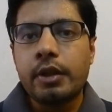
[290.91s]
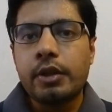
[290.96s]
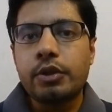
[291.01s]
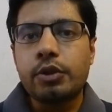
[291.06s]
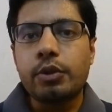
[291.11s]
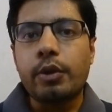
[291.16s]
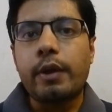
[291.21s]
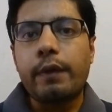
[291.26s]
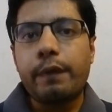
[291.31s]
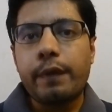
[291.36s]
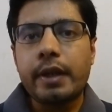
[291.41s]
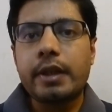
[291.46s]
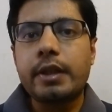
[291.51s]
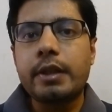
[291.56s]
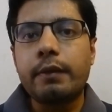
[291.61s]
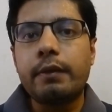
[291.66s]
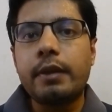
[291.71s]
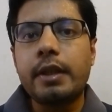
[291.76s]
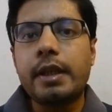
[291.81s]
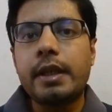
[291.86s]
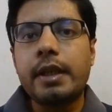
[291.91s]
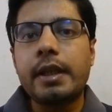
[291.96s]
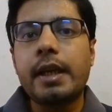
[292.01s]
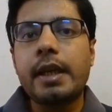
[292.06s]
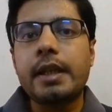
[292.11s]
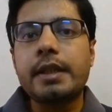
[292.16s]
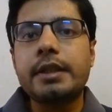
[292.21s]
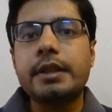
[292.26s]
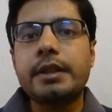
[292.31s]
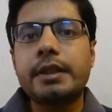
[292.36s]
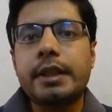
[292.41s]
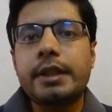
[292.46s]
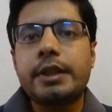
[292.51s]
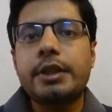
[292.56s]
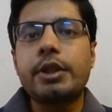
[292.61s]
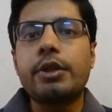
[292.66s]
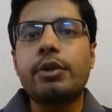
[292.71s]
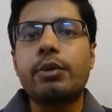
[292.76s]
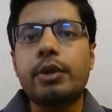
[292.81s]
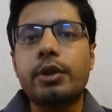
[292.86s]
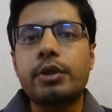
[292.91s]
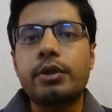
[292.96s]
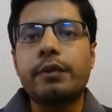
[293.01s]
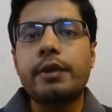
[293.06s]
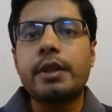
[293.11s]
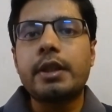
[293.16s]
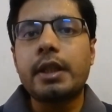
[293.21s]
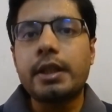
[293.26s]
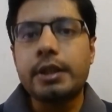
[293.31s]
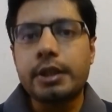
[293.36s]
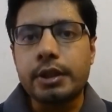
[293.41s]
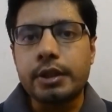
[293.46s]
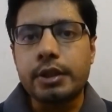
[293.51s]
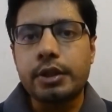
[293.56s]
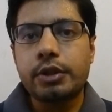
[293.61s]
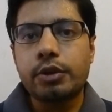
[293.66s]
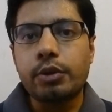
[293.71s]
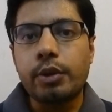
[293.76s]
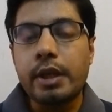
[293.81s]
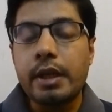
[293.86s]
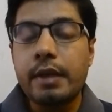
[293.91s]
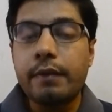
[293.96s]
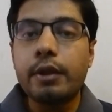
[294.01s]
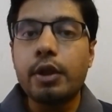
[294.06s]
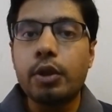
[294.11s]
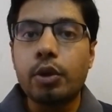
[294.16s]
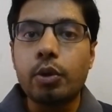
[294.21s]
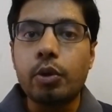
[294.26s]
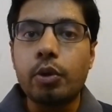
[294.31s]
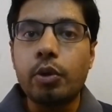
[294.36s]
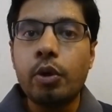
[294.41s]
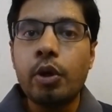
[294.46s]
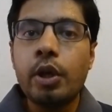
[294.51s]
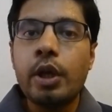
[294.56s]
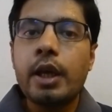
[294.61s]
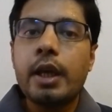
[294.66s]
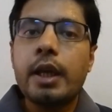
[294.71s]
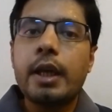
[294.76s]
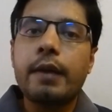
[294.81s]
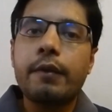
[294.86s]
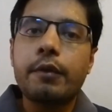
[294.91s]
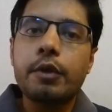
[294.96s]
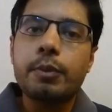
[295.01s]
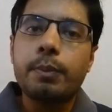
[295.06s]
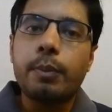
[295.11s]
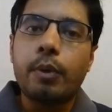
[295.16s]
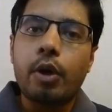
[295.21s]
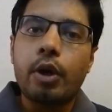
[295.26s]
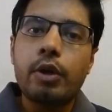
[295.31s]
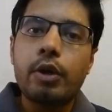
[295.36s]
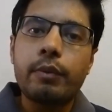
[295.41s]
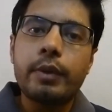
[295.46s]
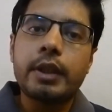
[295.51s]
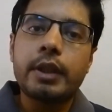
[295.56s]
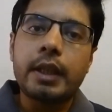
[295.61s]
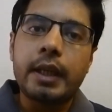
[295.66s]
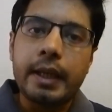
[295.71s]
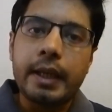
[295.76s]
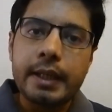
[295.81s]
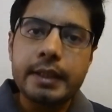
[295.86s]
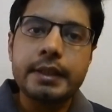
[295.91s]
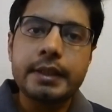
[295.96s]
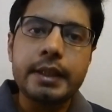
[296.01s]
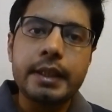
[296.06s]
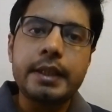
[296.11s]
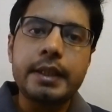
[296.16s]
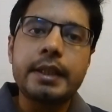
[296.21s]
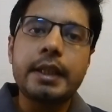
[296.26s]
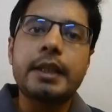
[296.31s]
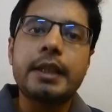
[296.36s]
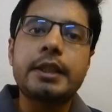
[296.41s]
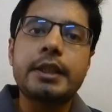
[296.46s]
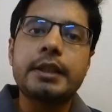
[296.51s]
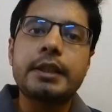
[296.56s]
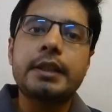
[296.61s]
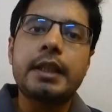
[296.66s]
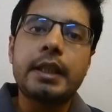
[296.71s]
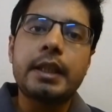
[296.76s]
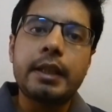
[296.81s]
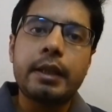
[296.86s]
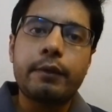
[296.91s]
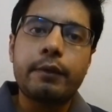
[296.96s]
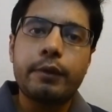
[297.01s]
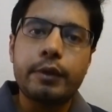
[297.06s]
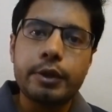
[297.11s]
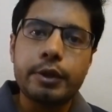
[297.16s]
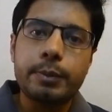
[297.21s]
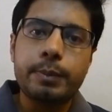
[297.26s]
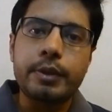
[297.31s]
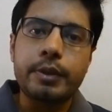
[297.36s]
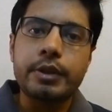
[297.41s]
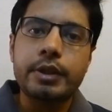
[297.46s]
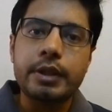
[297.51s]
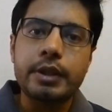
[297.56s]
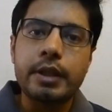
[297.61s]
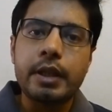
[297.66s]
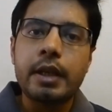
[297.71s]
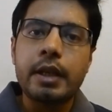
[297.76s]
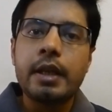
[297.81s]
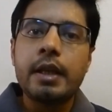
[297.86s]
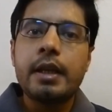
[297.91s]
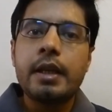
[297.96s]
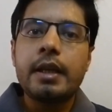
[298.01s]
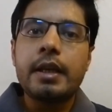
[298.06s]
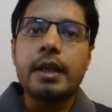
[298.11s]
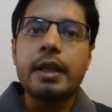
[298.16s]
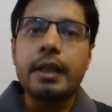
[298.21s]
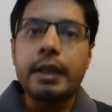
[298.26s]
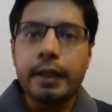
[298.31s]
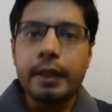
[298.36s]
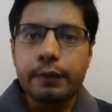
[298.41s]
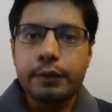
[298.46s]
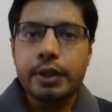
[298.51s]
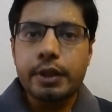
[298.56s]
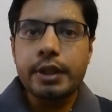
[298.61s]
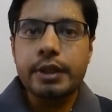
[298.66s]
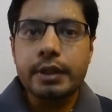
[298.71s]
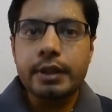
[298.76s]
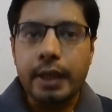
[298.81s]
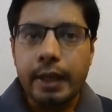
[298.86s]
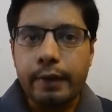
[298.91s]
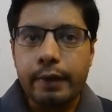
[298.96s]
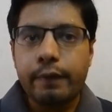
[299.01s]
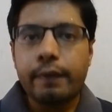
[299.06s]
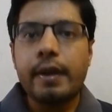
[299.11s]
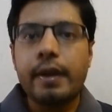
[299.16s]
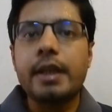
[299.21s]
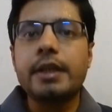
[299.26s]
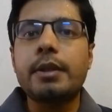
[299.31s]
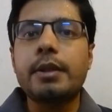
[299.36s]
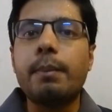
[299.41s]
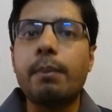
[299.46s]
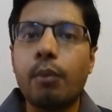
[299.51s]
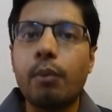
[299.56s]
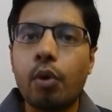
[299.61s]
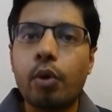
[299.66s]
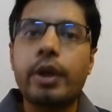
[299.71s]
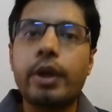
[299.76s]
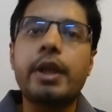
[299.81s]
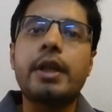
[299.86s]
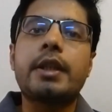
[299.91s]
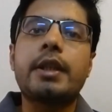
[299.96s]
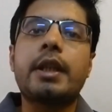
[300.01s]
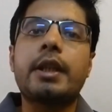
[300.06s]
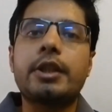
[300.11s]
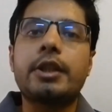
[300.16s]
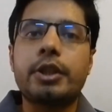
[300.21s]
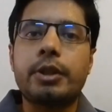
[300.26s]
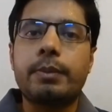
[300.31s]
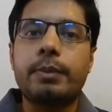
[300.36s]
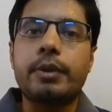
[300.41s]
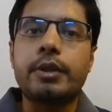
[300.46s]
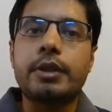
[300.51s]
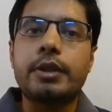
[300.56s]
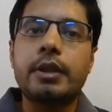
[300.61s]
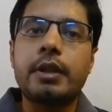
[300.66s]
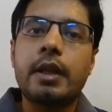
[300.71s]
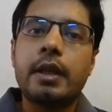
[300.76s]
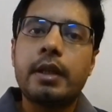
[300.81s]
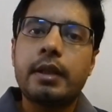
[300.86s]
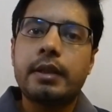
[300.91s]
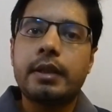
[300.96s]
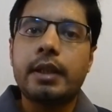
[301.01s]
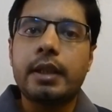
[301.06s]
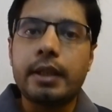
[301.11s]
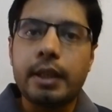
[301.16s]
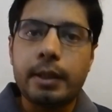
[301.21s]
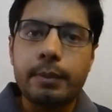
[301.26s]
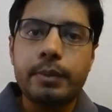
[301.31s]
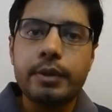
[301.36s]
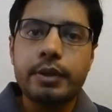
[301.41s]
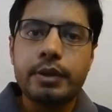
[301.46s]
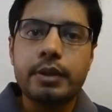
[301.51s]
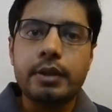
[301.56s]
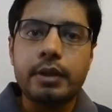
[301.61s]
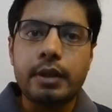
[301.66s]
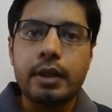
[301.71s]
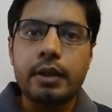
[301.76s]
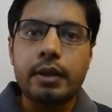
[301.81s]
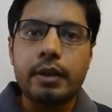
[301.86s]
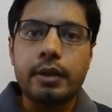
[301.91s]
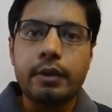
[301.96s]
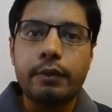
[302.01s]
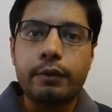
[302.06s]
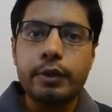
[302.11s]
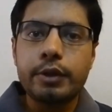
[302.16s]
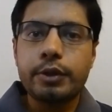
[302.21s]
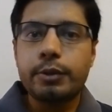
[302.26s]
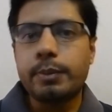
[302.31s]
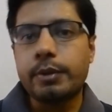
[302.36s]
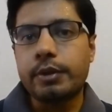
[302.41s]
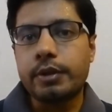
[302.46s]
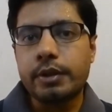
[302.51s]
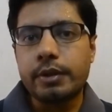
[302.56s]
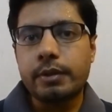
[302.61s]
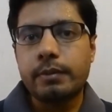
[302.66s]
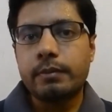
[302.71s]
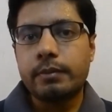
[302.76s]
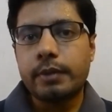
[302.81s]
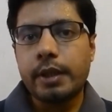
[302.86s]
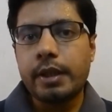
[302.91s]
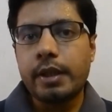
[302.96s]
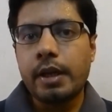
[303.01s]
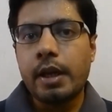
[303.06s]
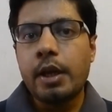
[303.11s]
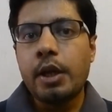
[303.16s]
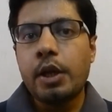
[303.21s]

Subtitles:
So effectively, he has 60 units of intelligence. So even though he was born with less intelligence than that first person, he lives his life as a more intelligent person than that person, than the first person, right?